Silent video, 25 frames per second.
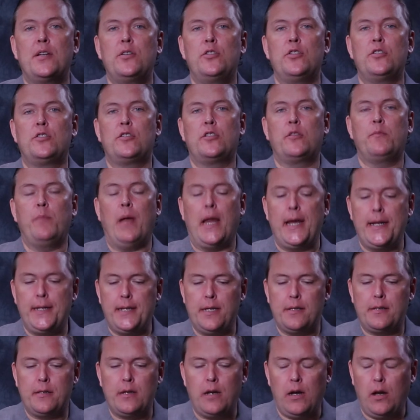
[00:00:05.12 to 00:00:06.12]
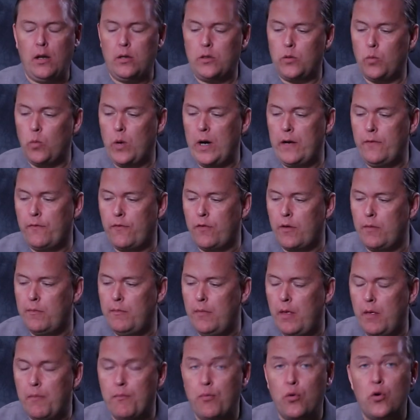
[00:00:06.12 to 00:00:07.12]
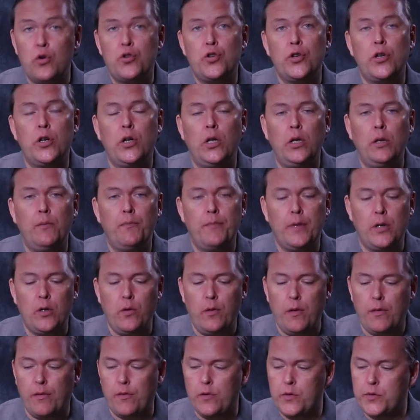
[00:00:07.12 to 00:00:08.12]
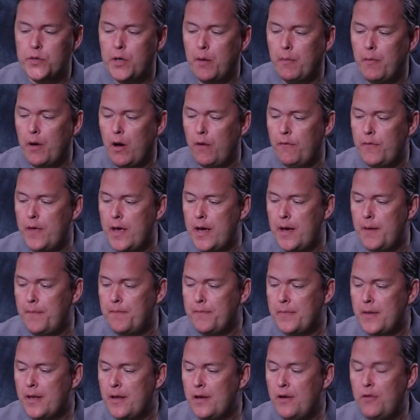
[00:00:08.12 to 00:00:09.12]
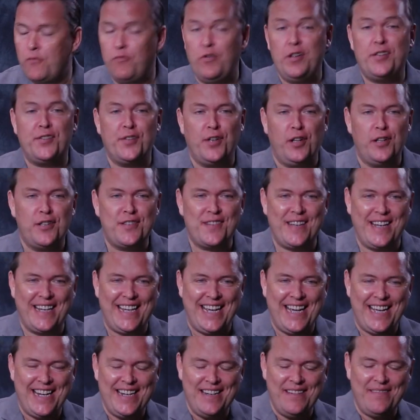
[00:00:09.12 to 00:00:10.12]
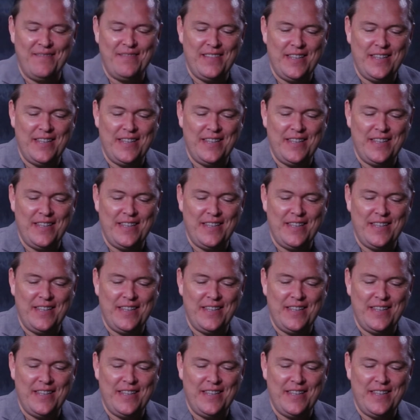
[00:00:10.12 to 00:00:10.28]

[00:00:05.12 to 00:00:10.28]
I just blind tested a lot of wine from Portugal, going through some of the results again.